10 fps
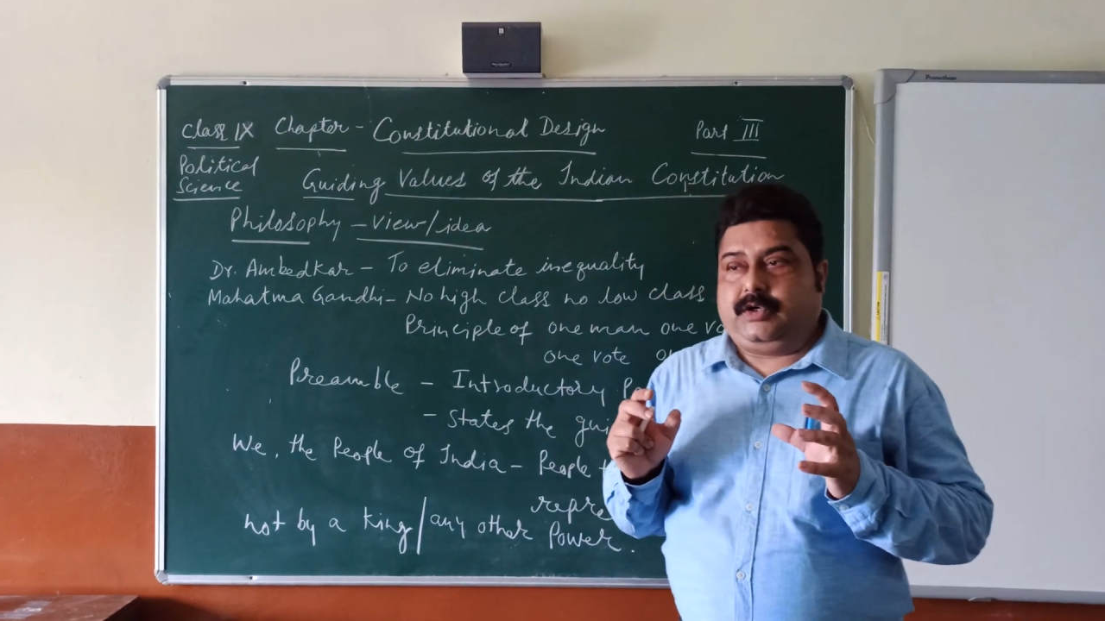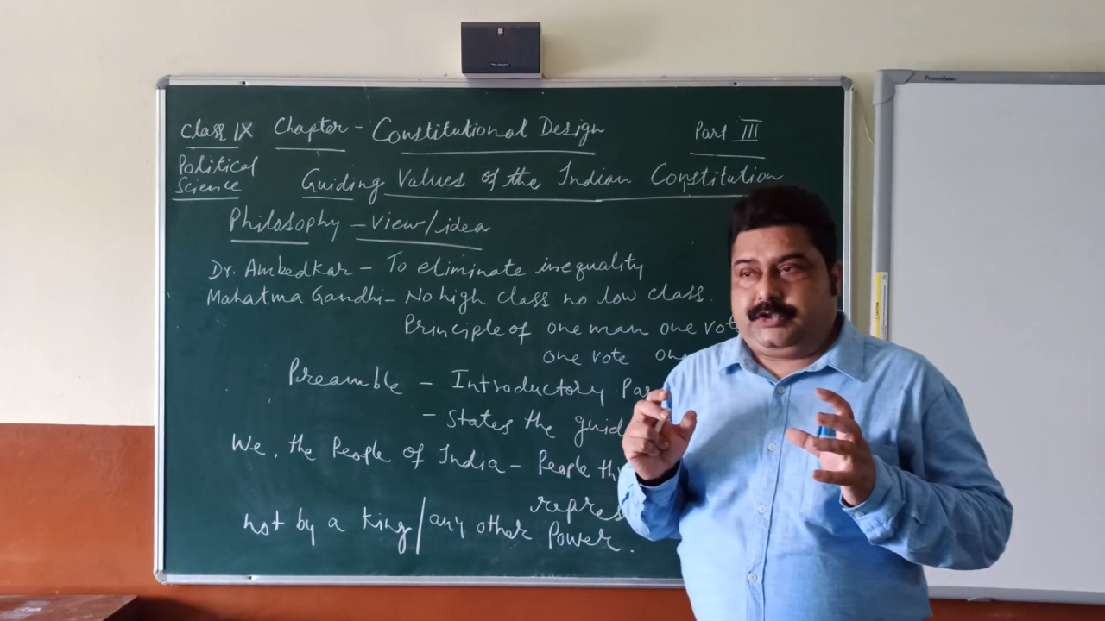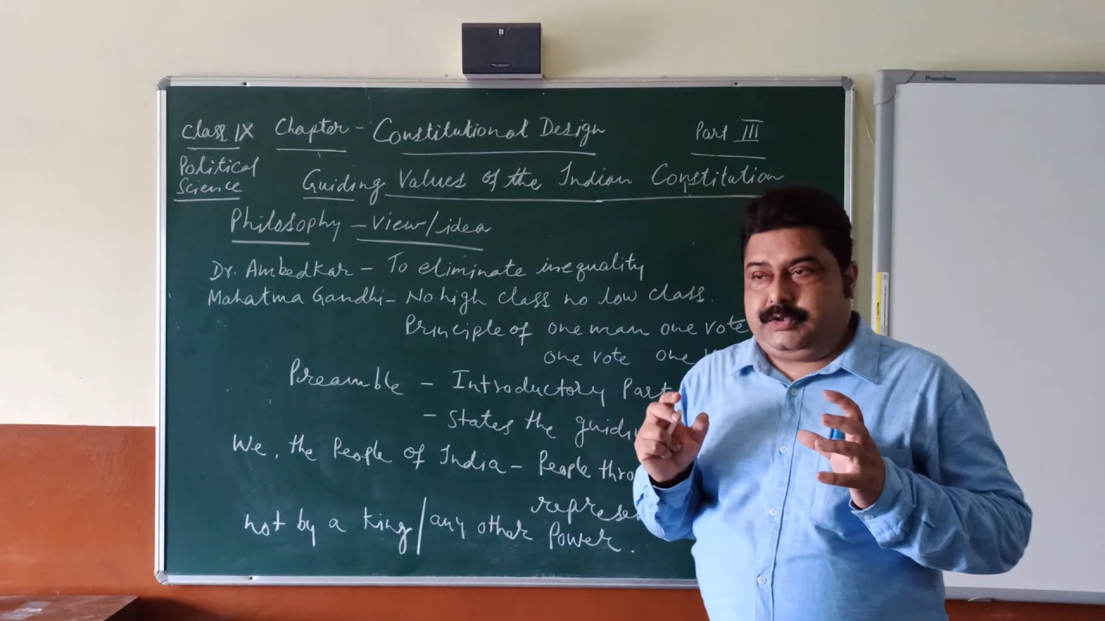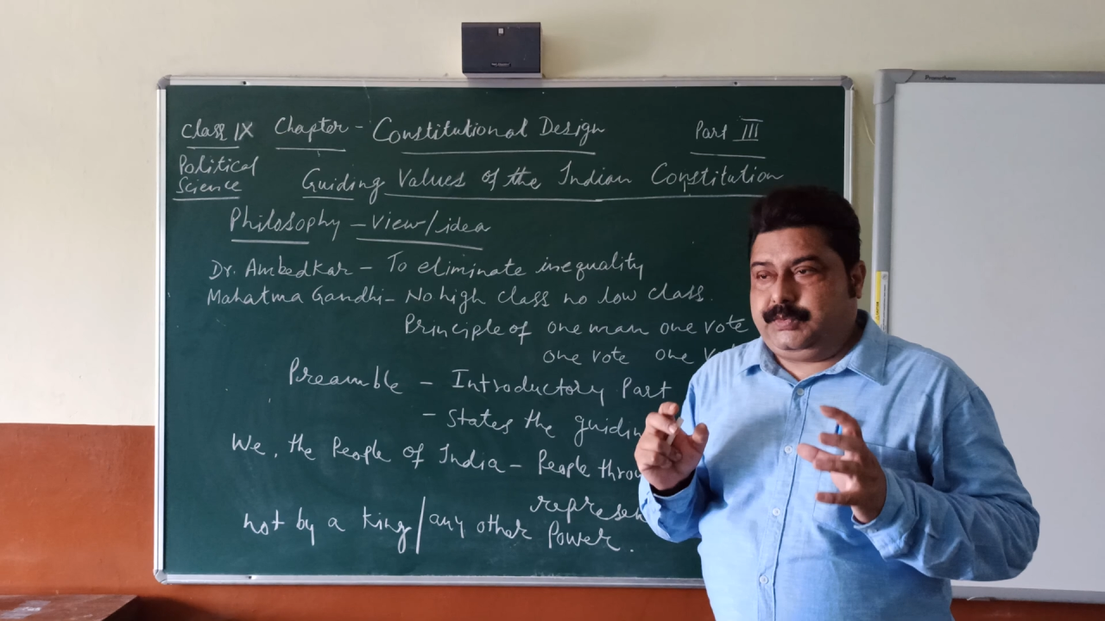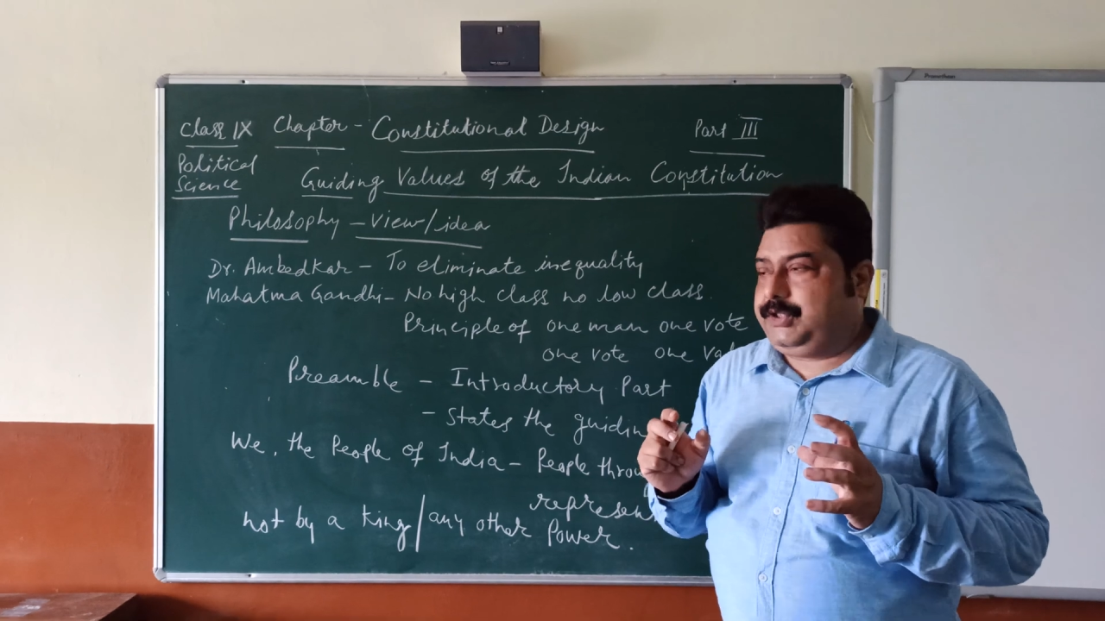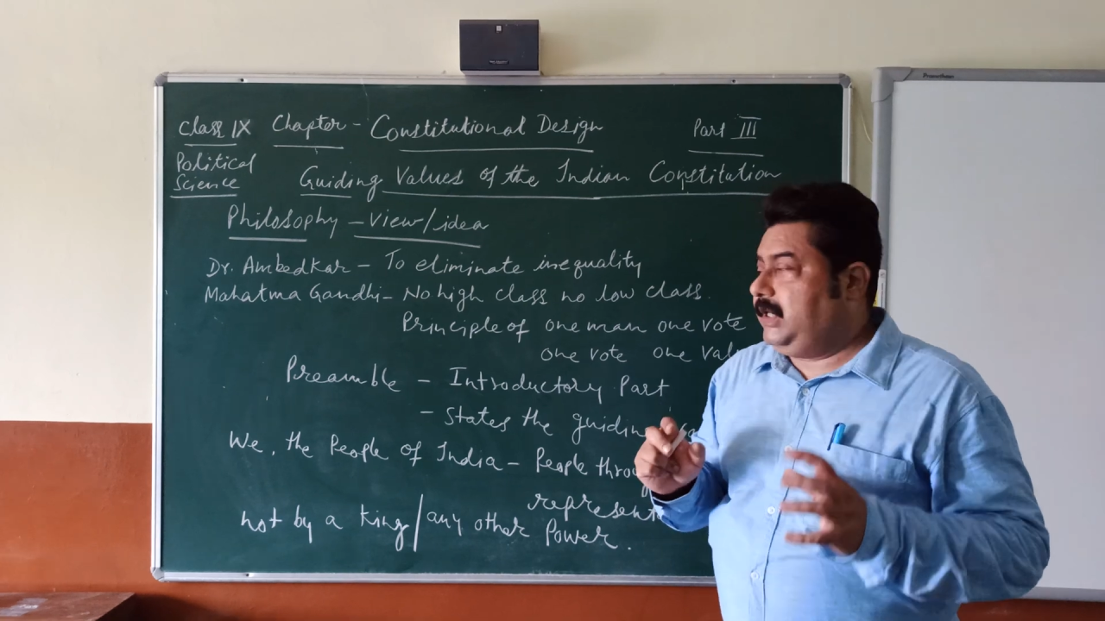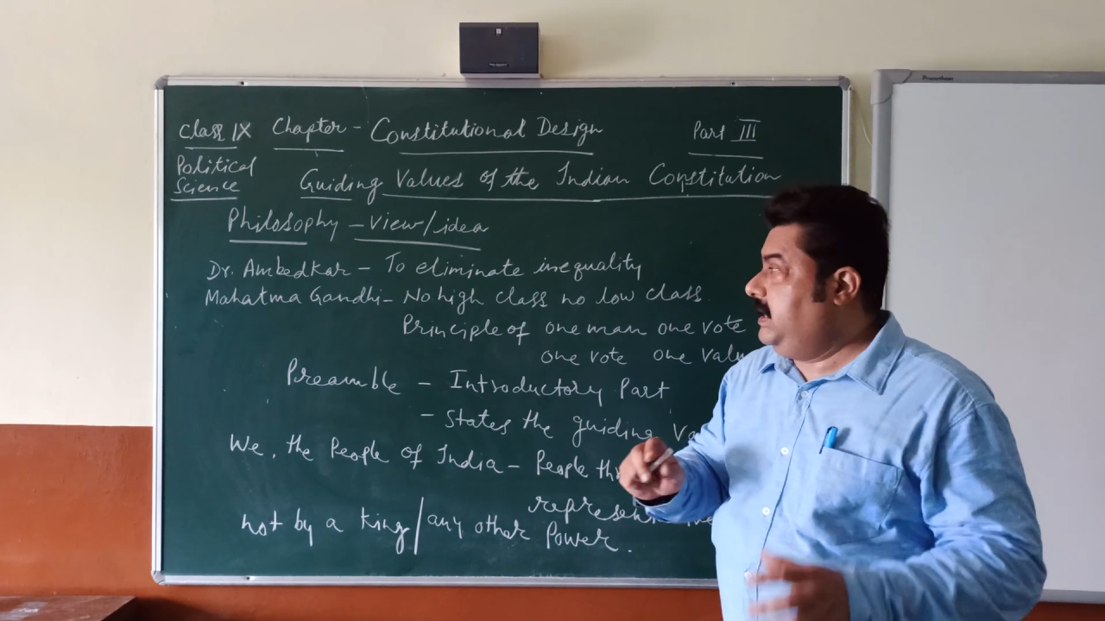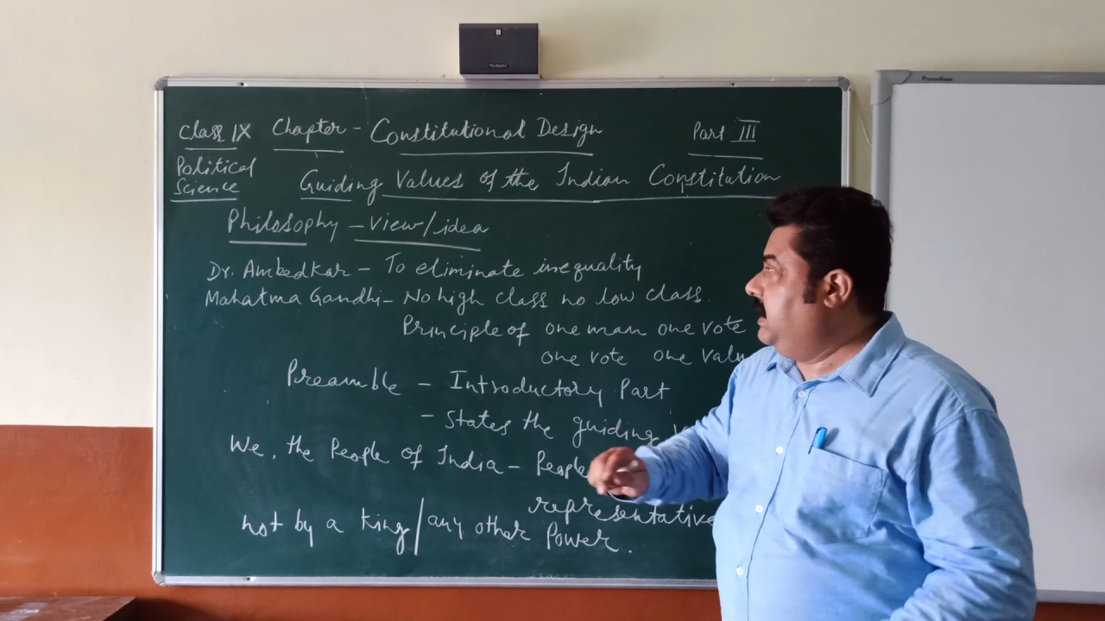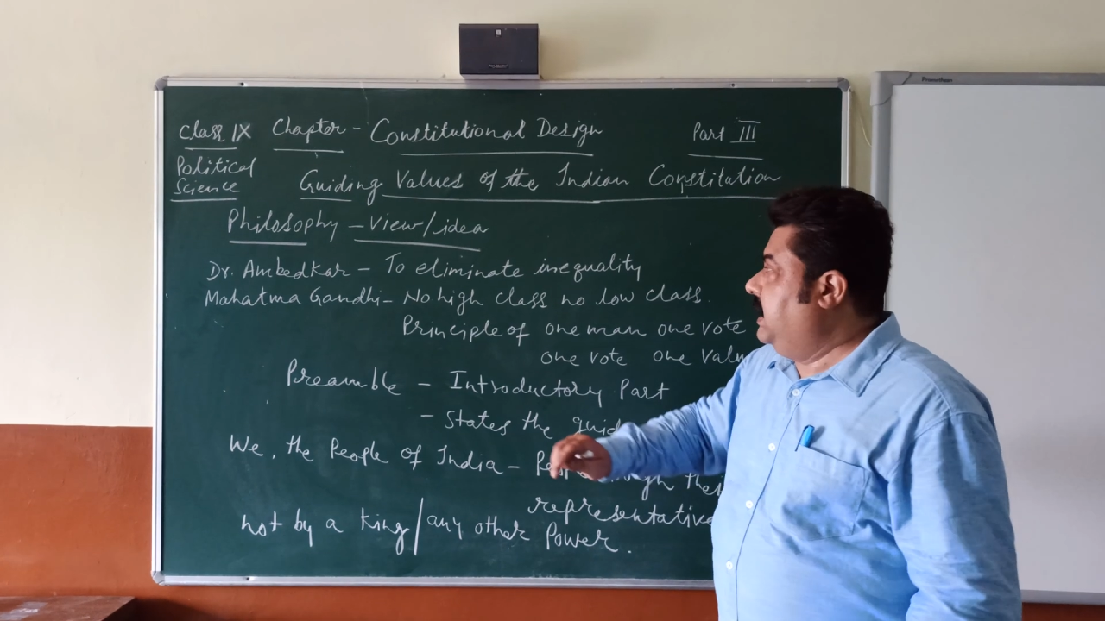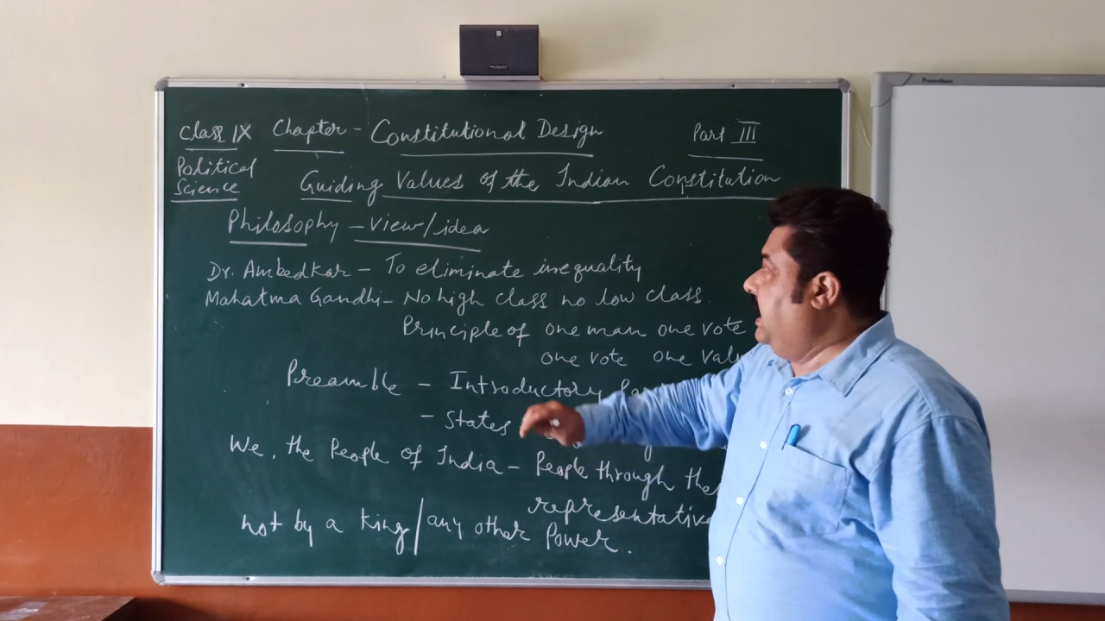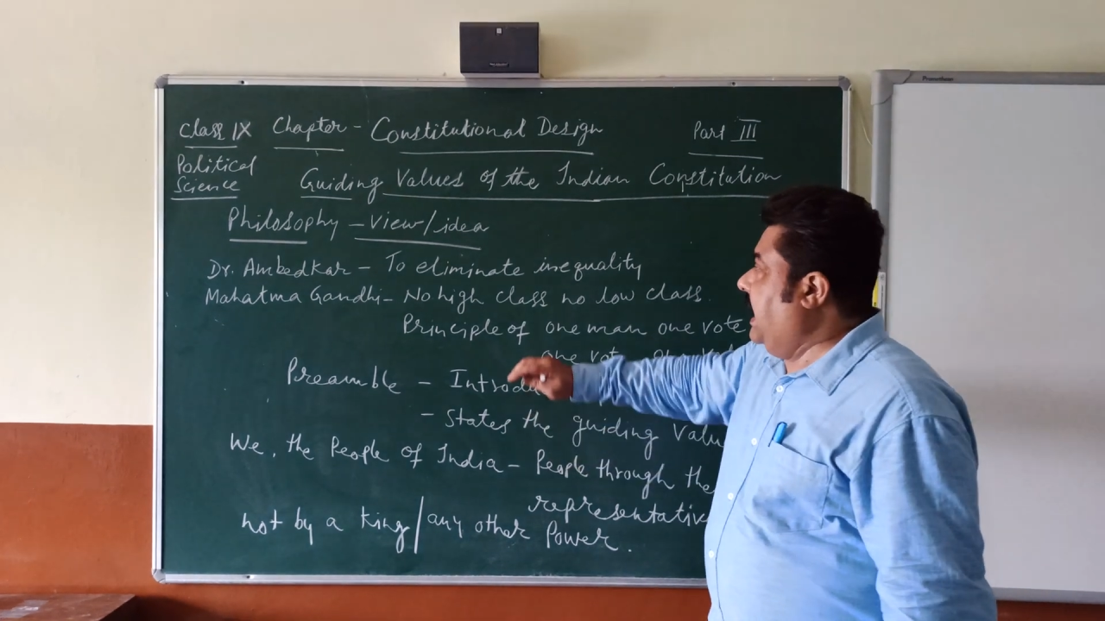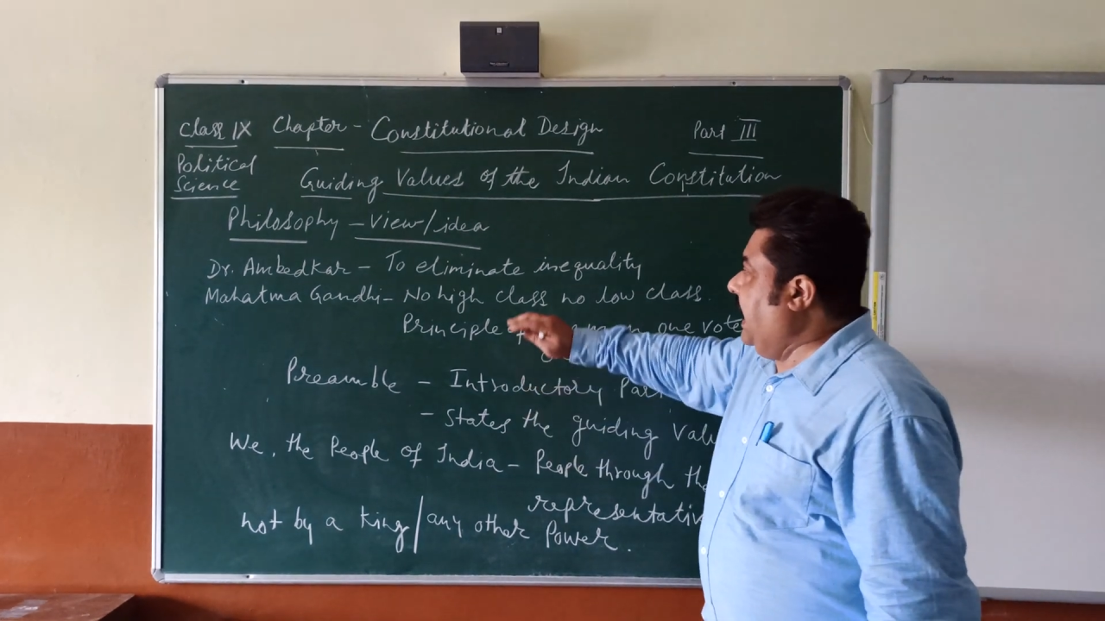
Constitution,